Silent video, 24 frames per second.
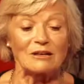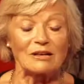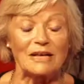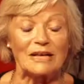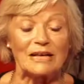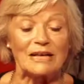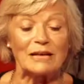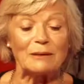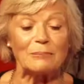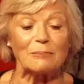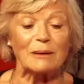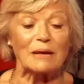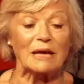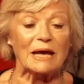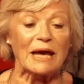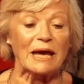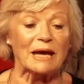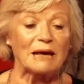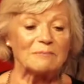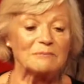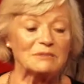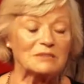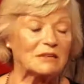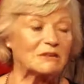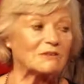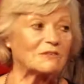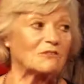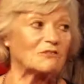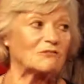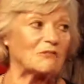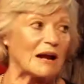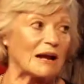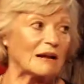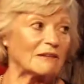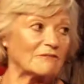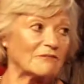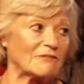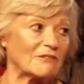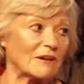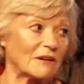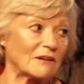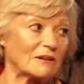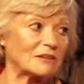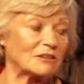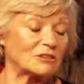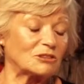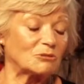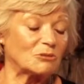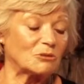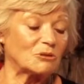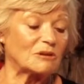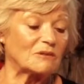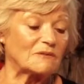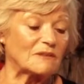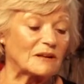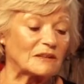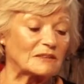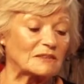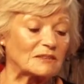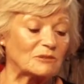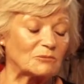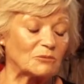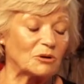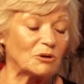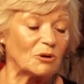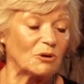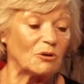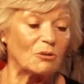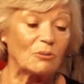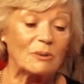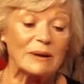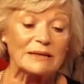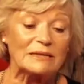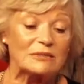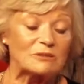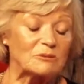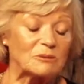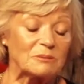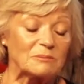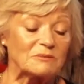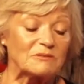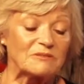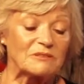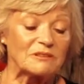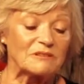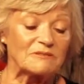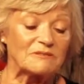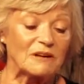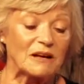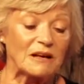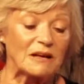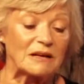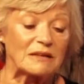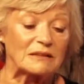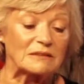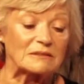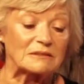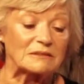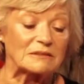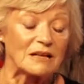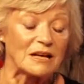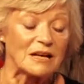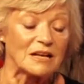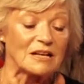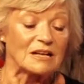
he became sort of grandfather to all of us, and we all went to him for advice.